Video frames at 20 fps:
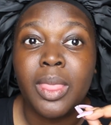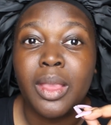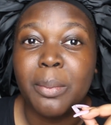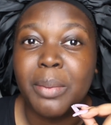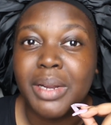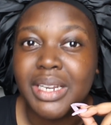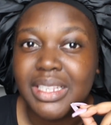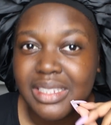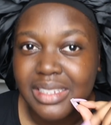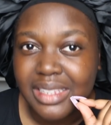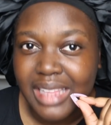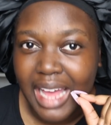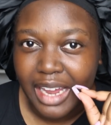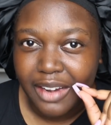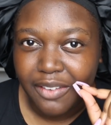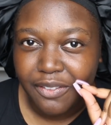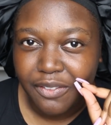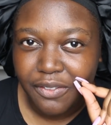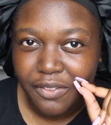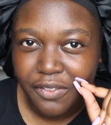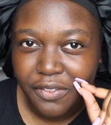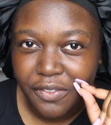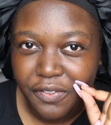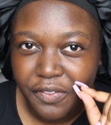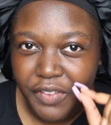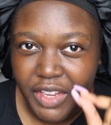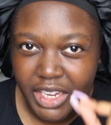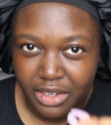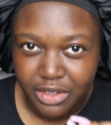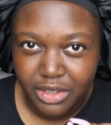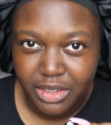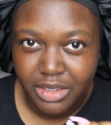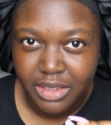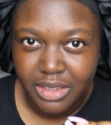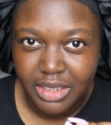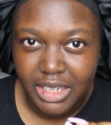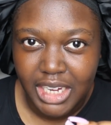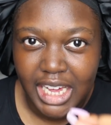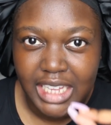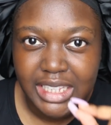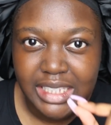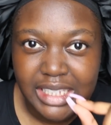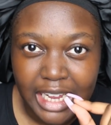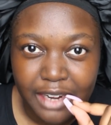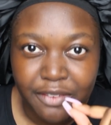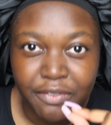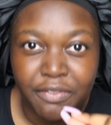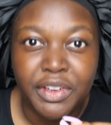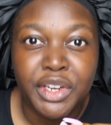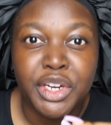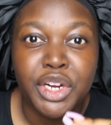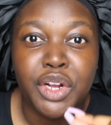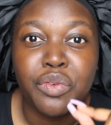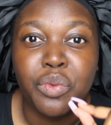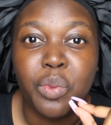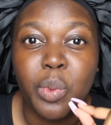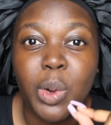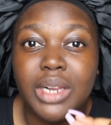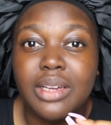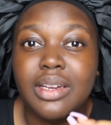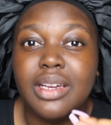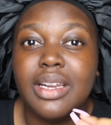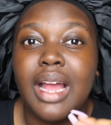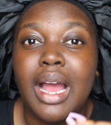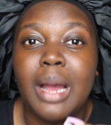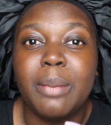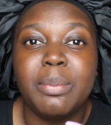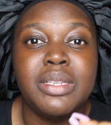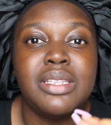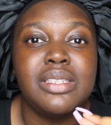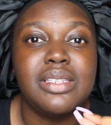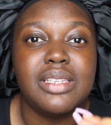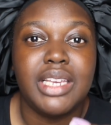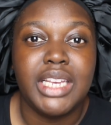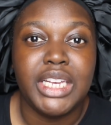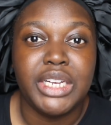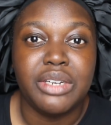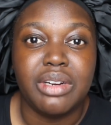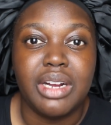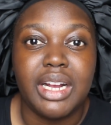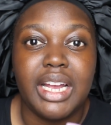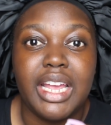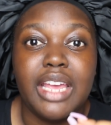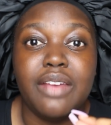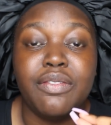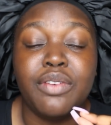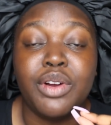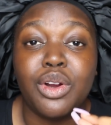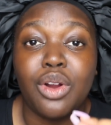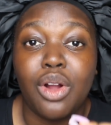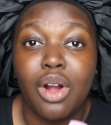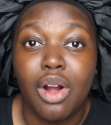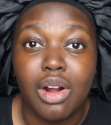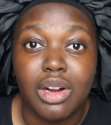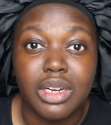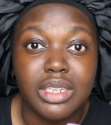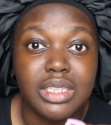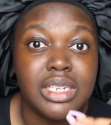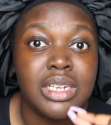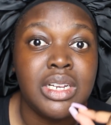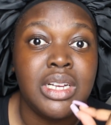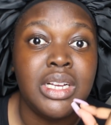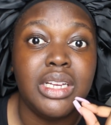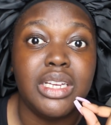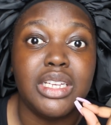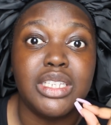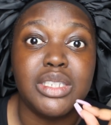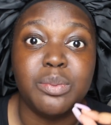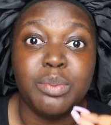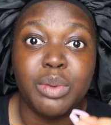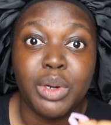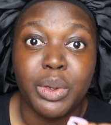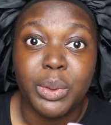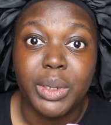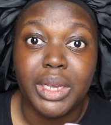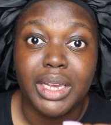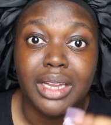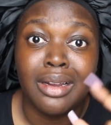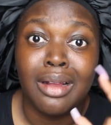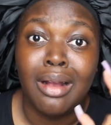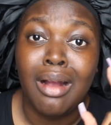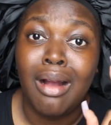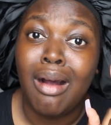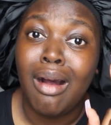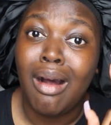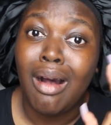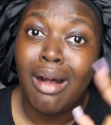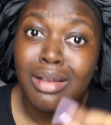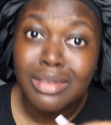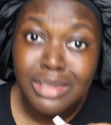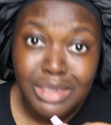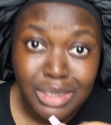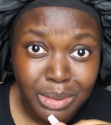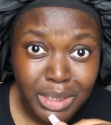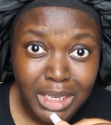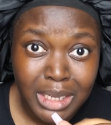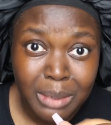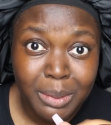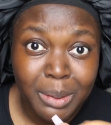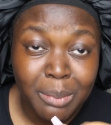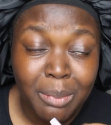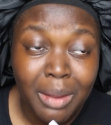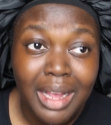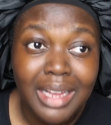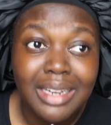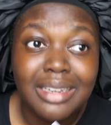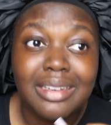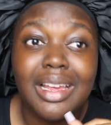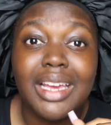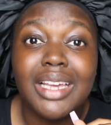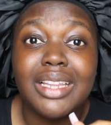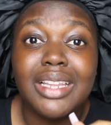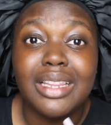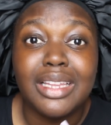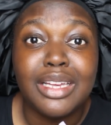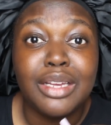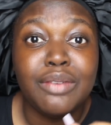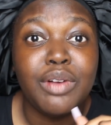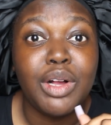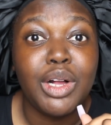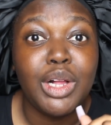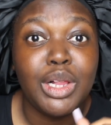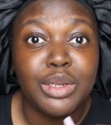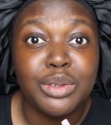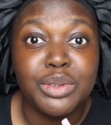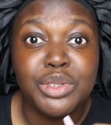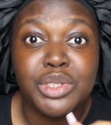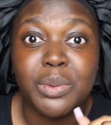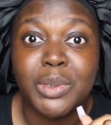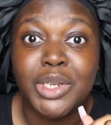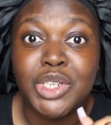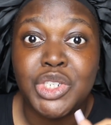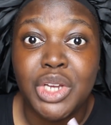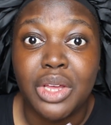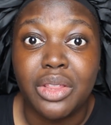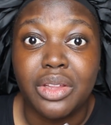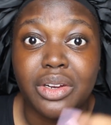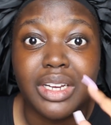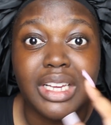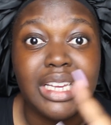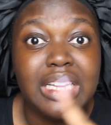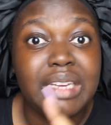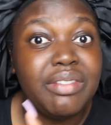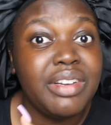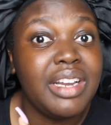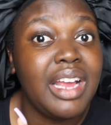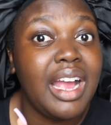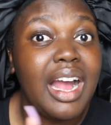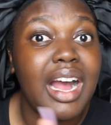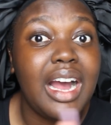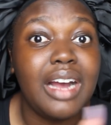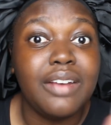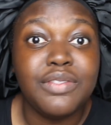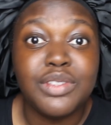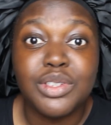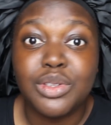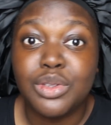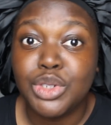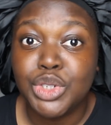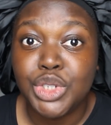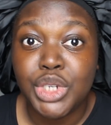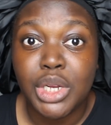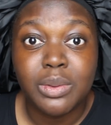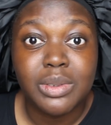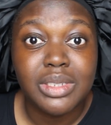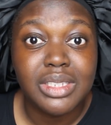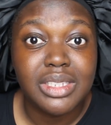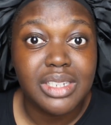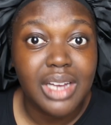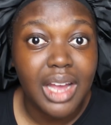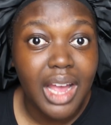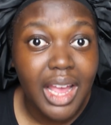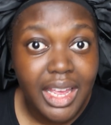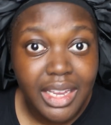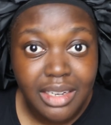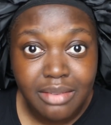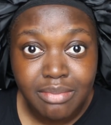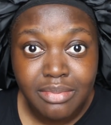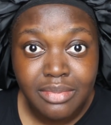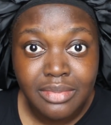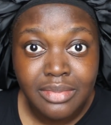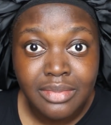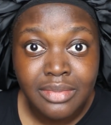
but it's that fear. It's that fear of what could happen to Kyra if her heart is broken. Also, keep in mind they live close to each other. Even after the show is done,